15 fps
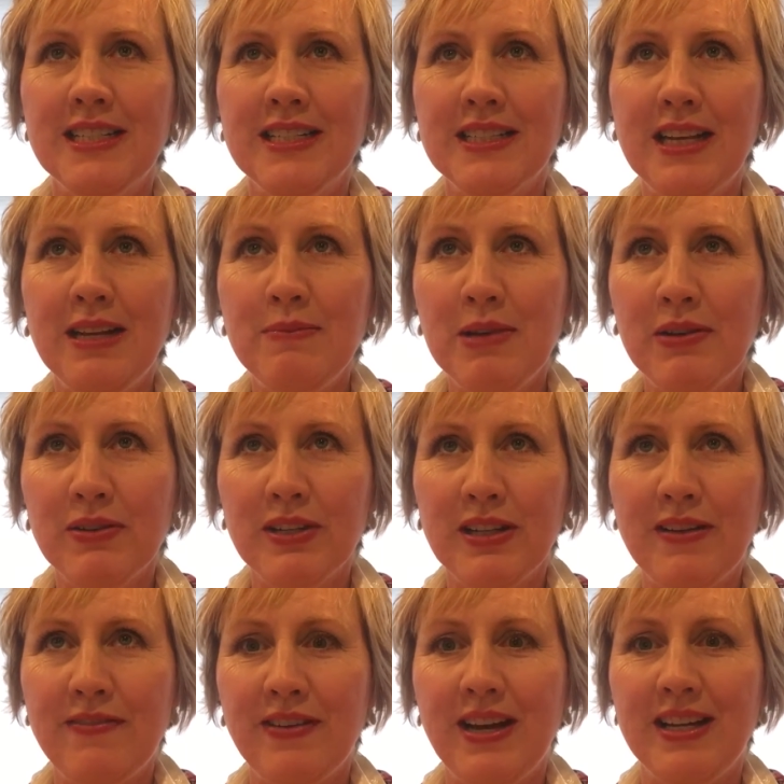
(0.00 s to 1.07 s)
It's going to be
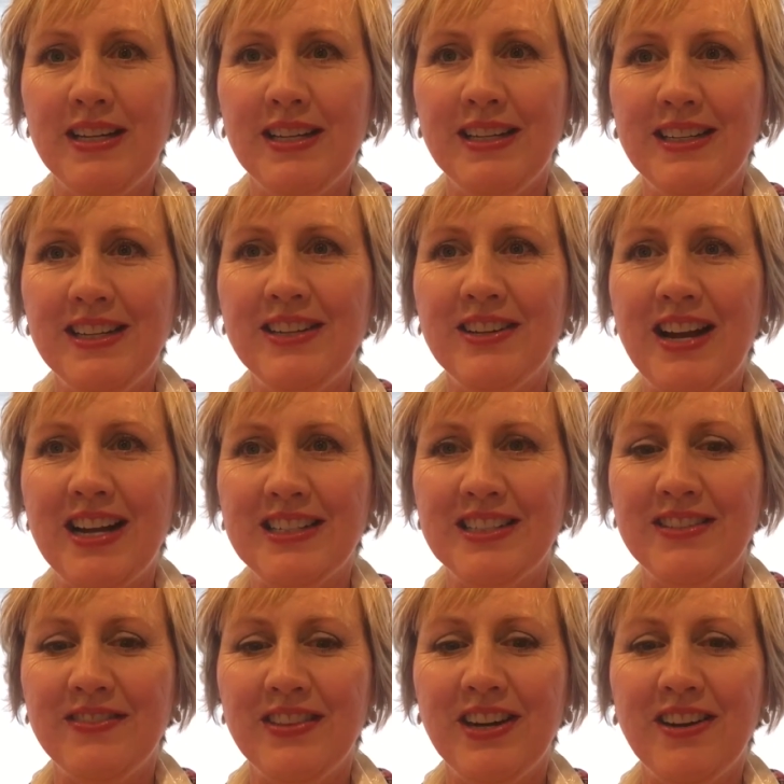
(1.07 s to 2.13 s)
really fun and
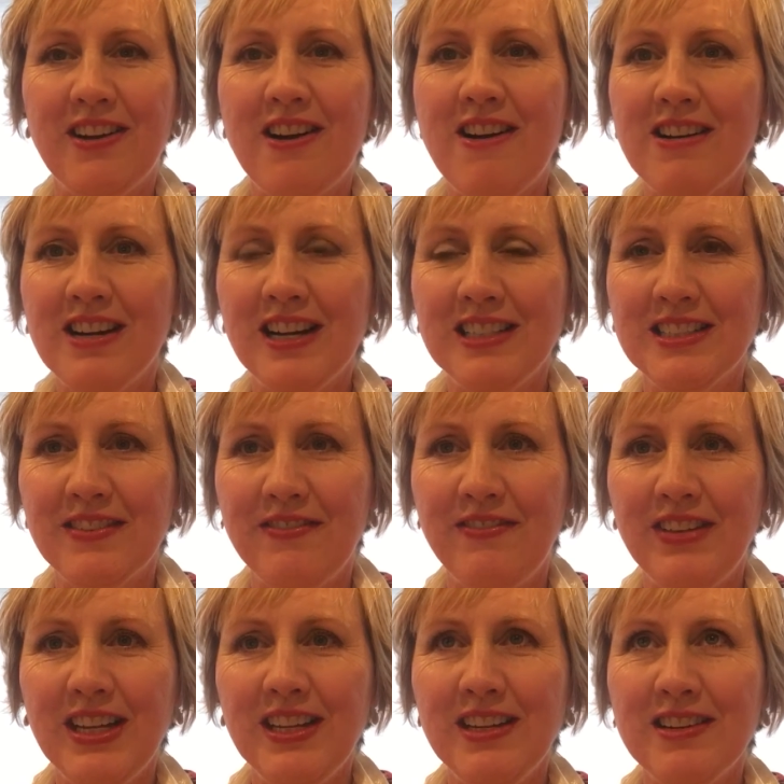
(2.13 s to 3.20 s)
interactive. There are all kinds of
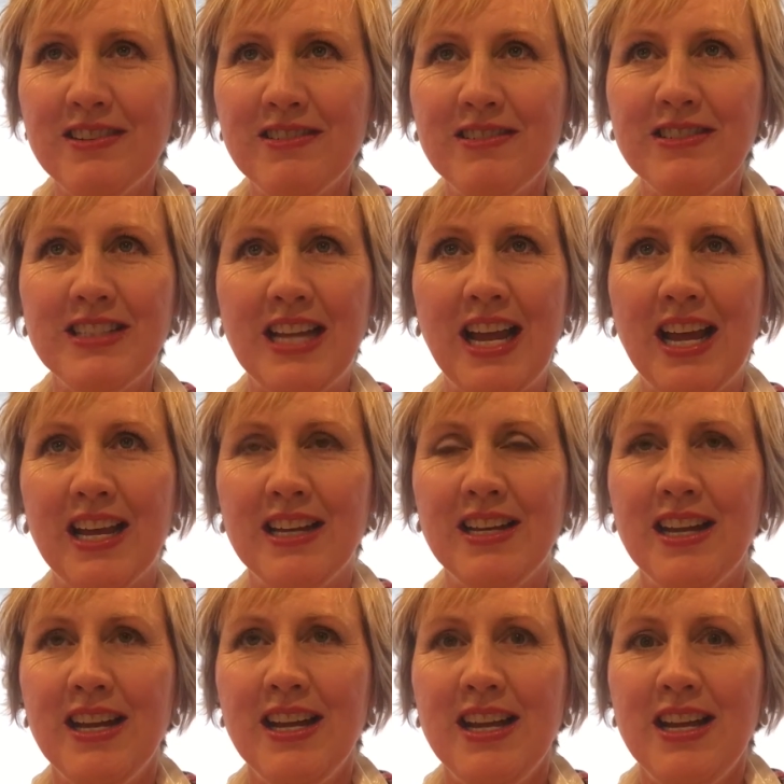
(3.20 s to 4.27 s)
videos and
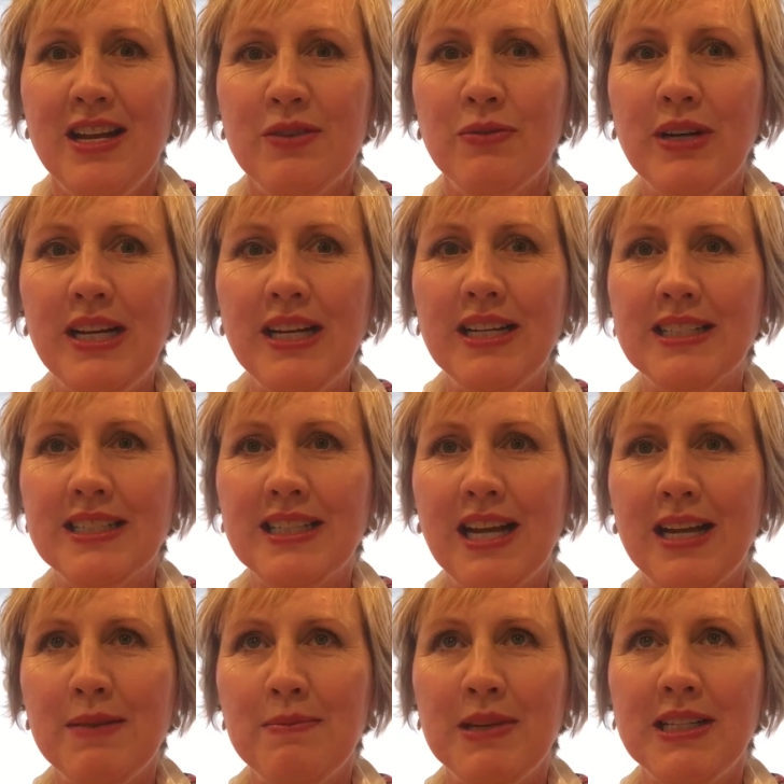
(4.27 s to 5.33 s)
reading
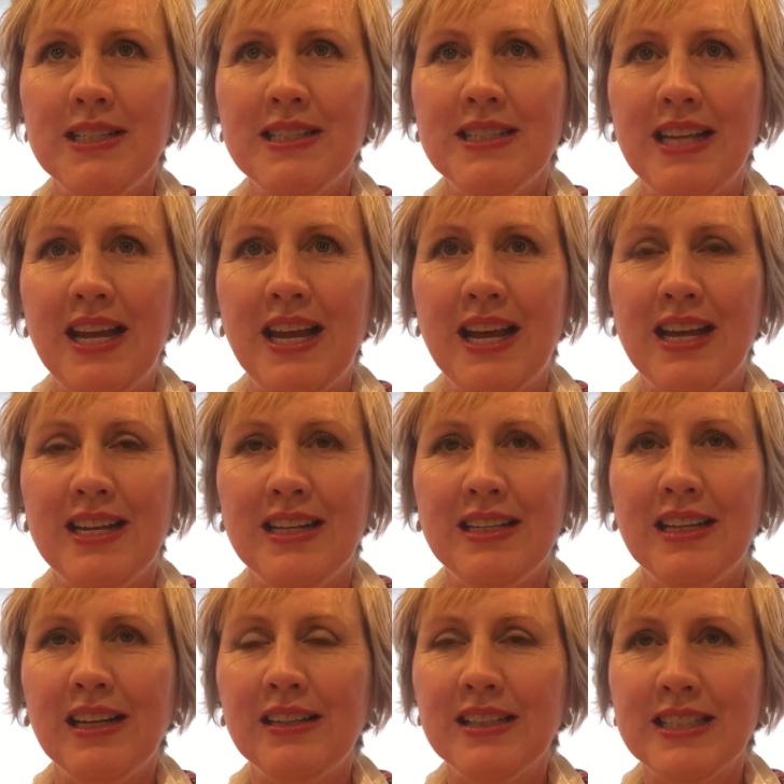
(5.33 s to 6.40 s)
assignments and
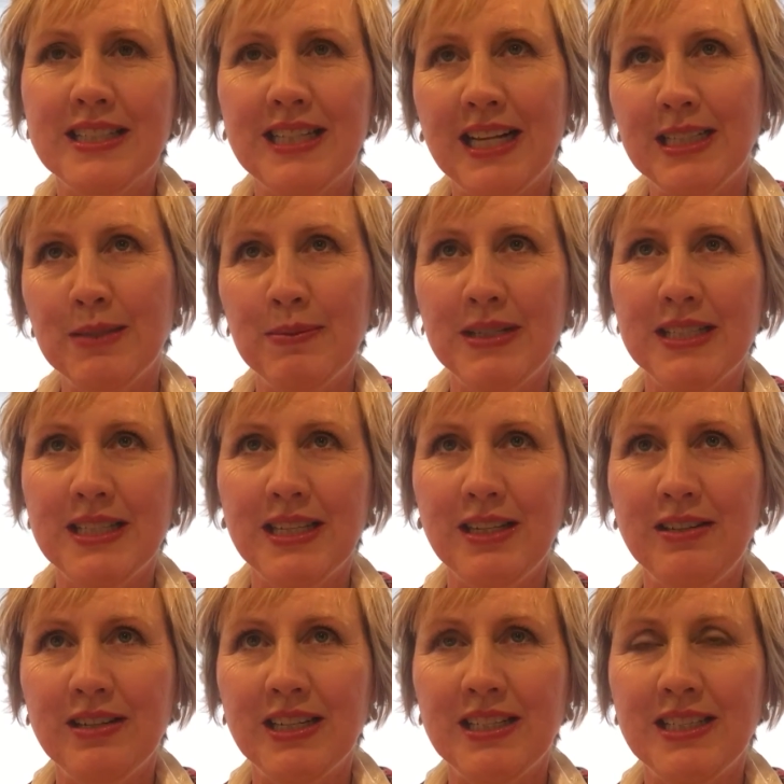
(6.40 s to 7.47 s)
little assessments that
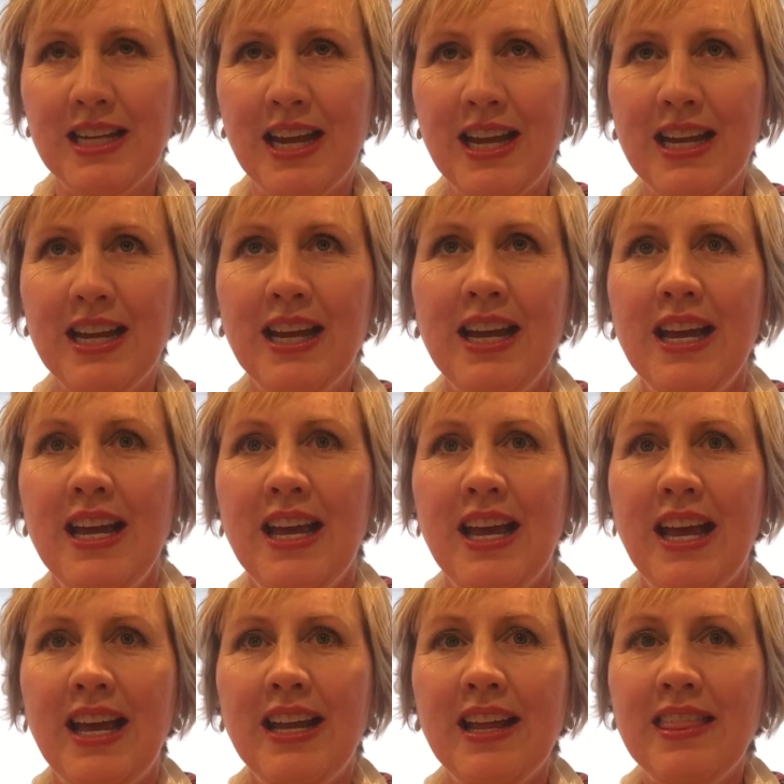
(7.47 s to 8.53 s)
you can take,
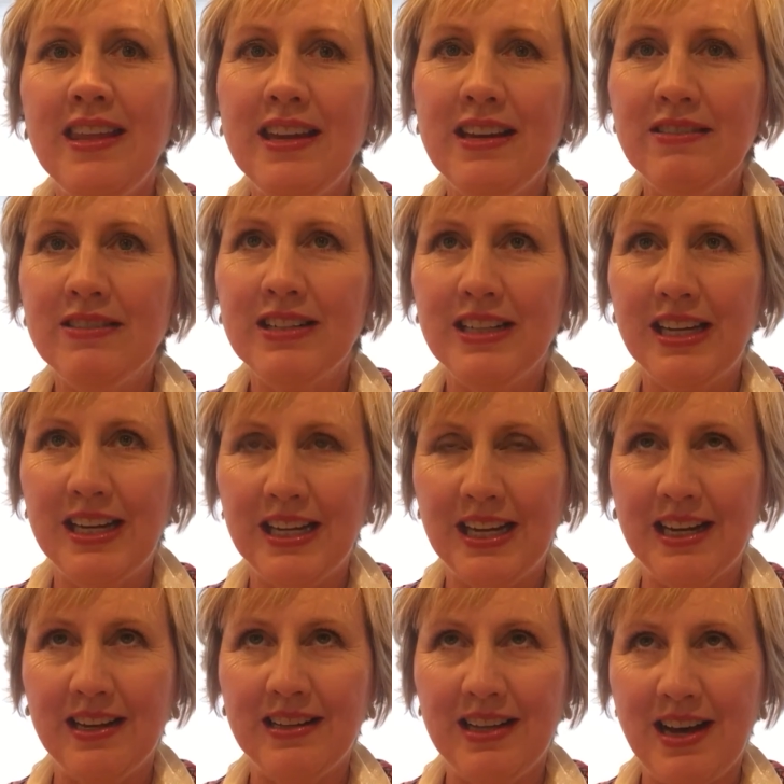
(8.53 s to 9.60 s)
and I think you're really going to
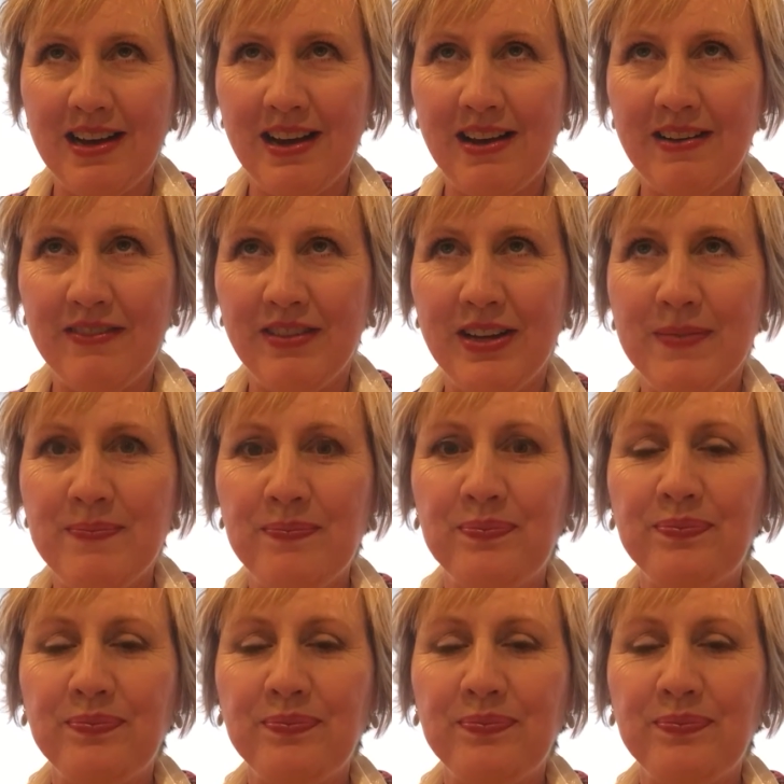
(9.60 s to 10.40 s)
get a lot out of it.